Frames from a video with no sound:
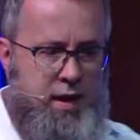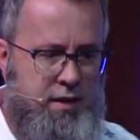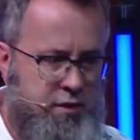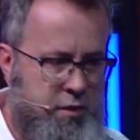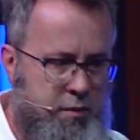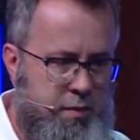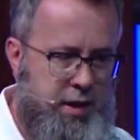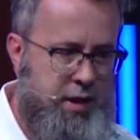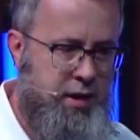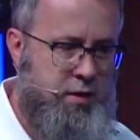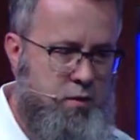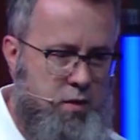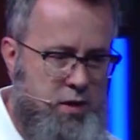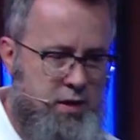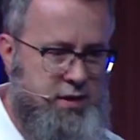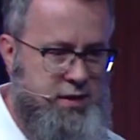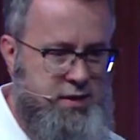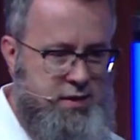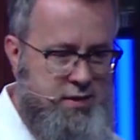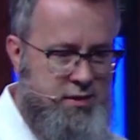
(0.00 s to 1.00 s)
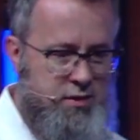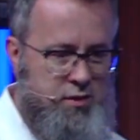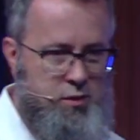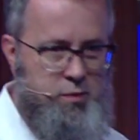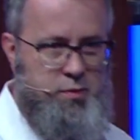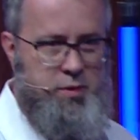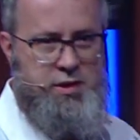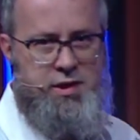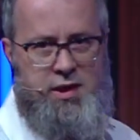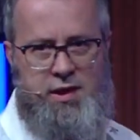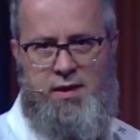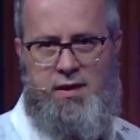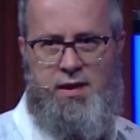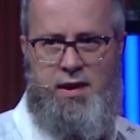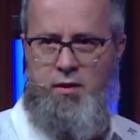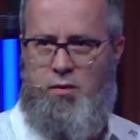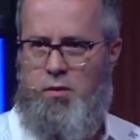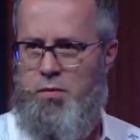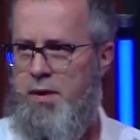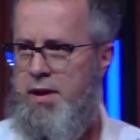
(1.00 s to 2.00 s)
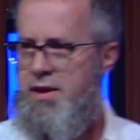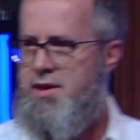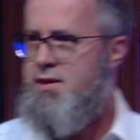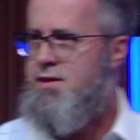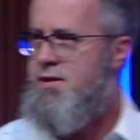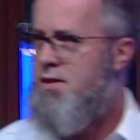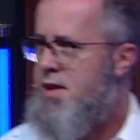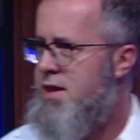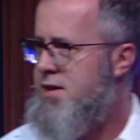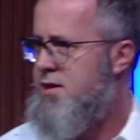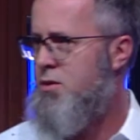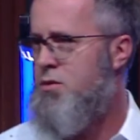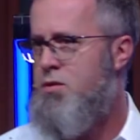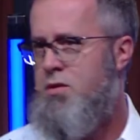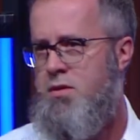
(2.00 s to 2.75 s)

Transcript: everybody wants to pretend that it replaces classical